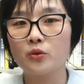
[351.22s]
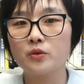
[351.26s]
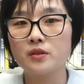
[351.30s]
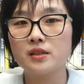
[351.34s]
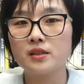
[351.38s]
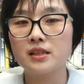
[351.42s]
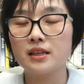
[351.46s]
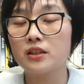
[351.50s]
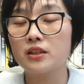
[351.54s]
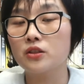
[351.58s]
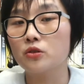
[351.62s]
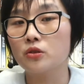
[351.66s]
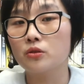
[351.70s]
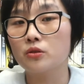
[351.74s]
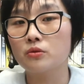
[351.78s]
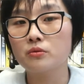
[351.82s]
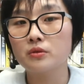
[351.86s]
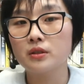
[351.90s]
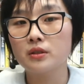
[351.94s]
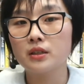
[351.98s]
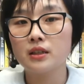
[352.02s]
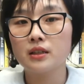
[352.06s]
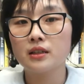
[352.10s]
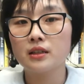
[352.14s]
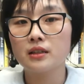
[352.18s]

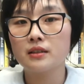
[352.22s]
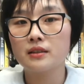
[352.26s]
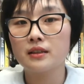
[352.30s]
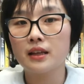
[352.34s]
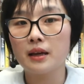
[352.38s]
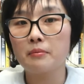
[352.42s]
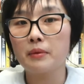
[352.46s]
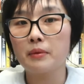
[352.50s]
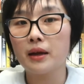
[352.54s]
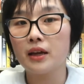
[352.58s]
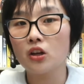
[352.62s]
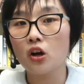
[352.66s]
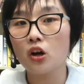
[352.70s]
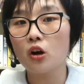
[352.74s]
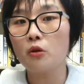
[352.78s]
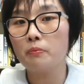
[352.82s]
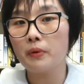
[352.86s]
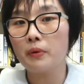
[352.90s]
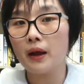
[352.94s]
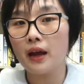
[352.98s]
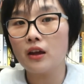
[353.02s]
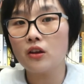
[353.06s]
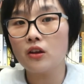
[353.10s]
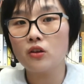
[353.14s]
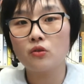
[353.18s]
signal. They may
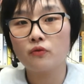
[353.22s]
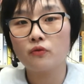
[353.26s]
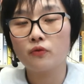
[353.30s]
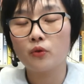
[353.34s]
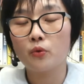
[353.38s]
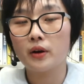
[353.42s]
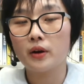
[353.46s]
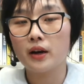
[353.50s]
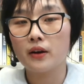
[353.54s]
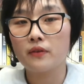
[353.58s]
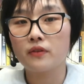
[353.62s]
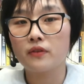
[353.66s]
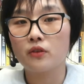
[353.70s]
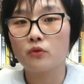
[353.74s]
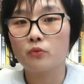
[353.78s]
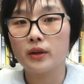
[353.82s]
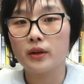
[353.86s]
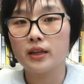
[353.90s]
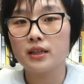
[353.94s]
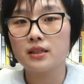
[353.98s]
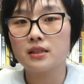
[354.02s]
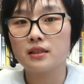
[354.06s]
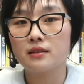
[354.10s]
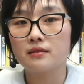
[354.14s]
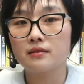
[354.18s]
not pay you for whatever the
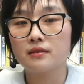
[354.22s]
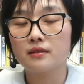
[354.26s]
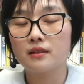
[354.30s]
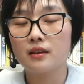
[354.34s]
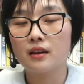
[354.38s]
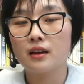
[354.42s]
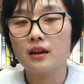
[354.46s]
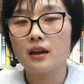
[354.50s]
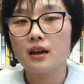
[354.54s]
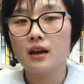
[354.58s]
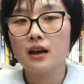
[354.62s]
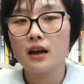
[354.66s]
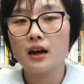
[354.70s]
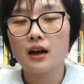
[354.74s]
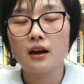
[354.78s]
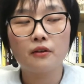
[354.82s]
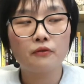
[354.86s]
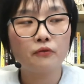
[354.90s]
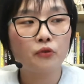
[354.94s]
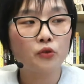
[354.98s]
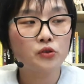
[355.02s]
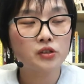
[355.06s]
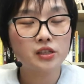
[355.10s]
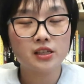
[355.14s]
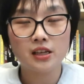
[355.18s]
reason.
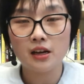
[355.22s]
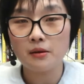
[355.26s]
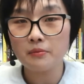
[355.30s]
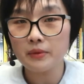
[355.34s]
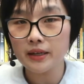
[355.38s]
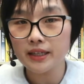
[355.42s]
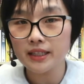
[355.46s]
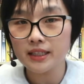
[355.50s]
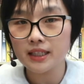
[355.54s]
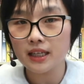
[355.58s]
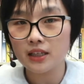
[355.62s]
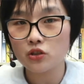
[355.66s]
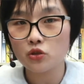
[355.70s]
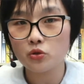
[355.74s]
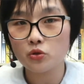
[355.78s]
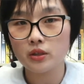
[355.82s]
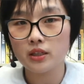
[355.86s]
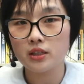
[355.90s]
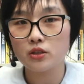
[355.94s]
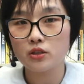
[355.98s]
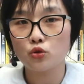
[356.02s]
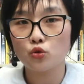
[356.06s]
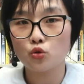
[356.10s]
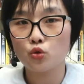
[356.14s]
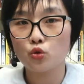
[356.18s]
For some
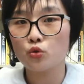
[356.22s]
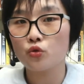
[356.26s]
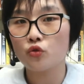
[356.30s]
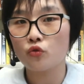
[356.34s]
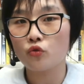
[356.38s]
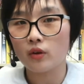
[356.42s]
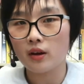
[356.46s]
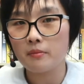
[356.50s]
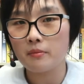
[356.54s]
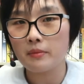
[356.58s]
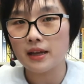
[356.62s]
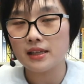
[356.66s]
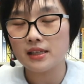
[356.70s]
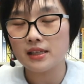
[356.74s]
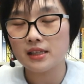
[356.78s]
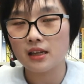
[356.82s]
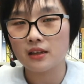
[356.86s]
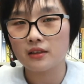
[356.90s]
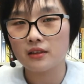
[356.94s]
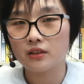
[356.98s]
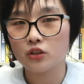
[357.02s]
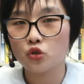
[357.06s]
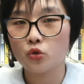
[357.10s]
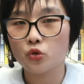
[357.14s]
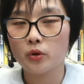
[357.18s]
industries, 2-3 months
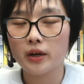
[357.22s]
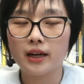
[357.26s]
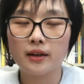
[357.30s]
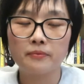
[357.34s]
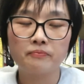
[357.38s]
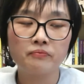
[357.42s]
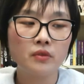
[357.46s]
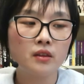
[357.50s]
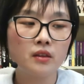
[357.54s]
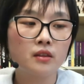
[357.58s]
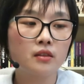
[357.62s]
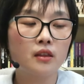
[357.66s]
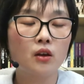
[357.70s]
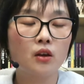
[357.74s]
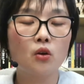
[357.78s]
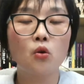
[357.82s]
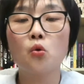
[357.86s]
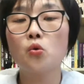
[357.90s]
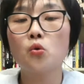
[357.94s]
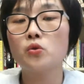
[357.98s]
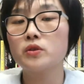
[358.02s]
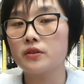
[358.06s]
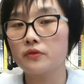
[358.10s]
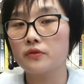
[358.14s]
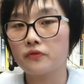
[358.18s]
down the track, they're
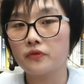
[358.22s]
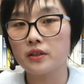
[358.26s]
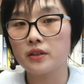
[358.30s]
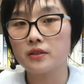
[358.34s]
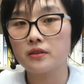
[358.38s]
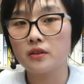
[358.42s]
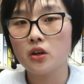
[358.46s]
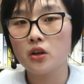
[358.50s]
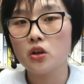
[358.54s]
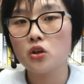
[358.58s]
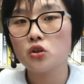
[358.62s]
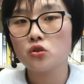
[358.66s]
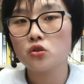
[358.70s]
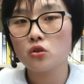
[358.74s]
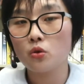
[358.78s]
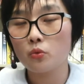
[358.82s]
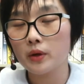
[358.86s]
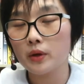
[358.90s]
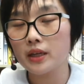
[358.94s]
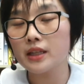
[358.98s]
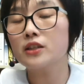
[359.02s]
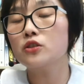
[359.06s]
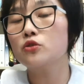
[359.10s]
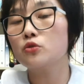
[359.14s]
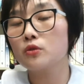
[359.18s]
all different. So
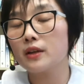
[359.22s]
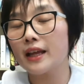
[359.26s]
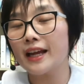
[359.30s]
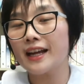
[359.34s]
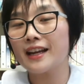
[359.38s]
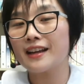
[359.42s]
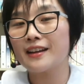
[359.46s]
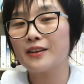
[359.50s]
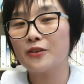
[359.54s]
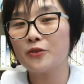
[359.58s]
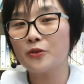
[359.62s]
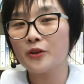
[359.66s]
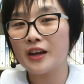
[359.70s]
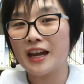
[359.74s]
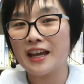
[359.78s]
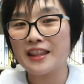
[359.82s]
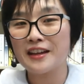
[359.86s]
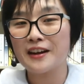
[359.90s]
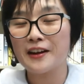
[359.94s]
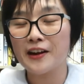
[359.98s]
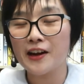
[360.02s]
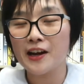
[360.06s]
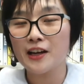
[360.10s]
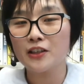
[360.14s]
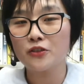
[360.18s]
we need to look at
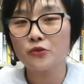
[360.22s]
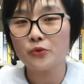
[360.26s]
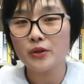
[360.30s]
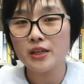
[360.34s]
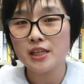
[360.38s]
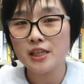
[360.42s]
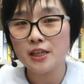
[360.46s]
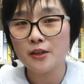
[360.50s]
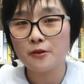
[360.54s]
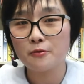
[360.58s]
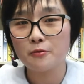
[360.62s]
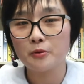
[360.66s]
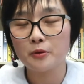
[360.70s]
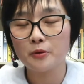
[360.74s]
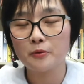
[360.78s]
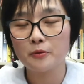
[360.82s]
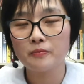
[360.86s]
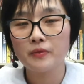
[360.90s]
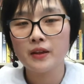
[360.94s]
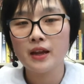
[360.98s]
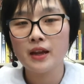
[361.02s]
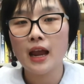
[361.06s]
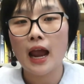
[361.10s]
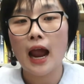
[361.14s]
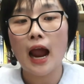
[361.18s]
the account
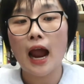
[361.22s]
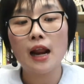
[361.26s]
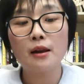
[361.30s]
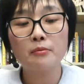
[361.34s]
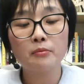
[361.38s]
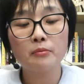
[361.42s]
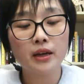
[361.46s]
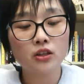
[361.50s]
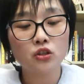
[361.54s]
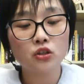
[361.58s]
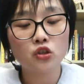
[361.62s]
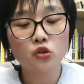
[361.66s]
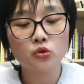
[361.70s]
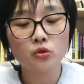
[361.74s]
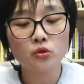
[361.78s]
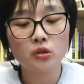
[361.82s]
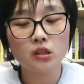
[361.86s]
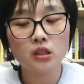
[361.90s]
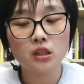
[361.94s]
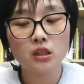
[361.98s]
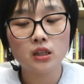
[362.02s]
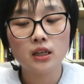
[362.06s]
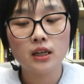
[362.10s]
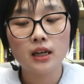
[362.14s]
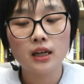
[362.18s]
receivable and make
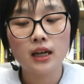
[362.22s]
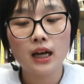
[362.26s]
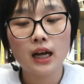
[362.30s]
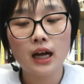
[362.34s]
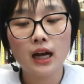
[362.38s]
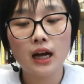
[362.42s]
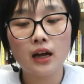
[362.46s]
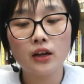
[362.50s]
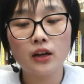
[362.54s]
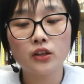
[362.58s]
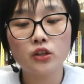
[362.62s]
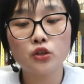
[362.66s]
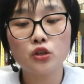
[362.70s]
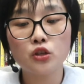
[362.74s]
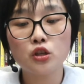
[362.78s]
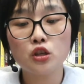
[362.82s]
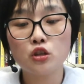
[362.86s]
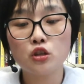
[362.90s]
sure you